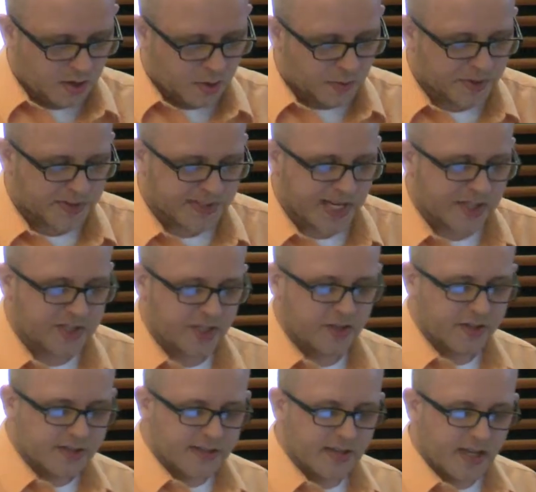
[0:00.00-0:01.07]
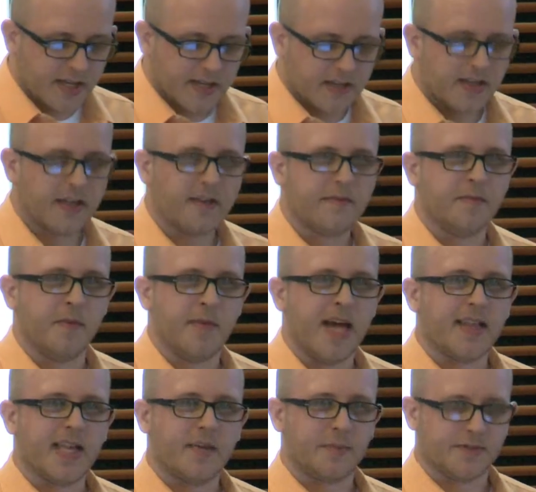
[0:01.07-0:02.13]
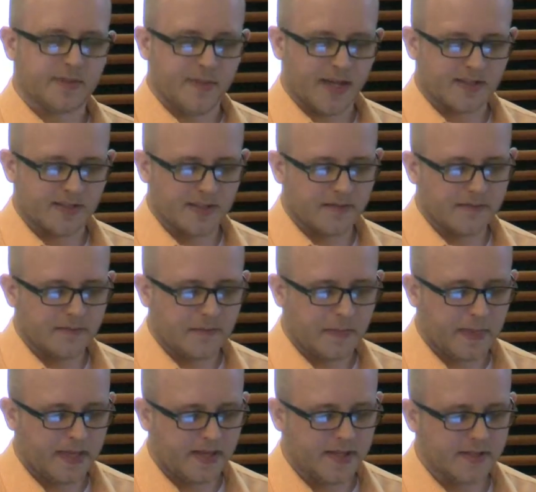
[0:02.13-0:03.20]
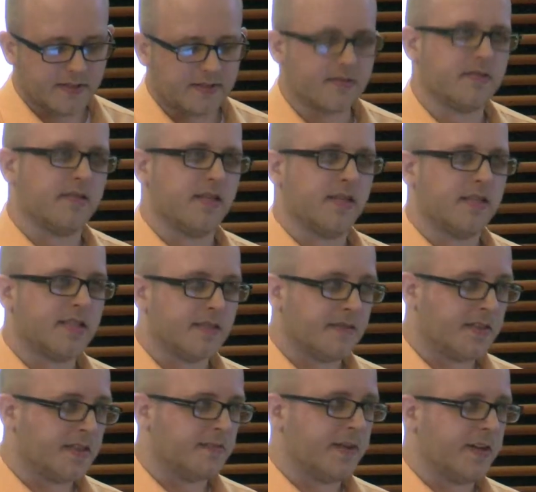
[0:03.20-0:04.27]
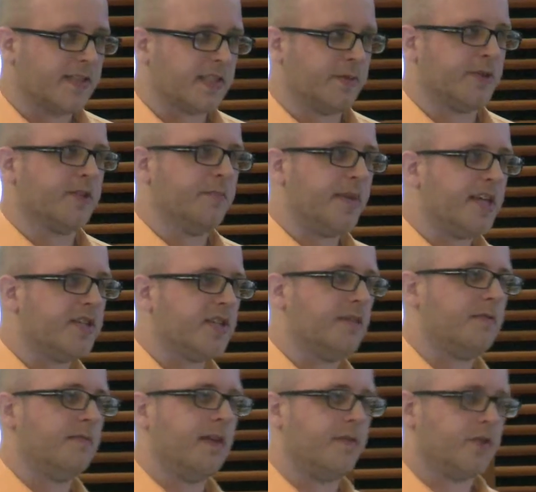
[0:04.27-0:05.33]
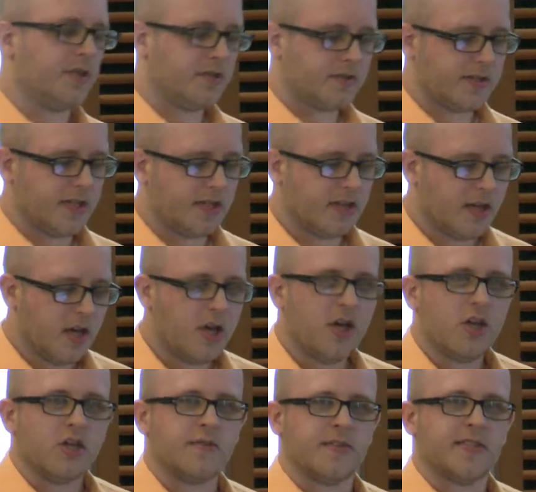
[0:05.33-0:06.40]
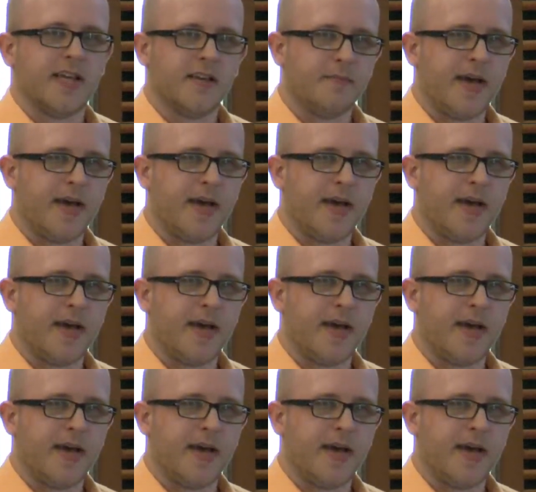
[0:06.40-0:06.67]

What this actually looks like from the MATLAB perspective is, this is very similar to ImageJ if you've ever used it. You have to tell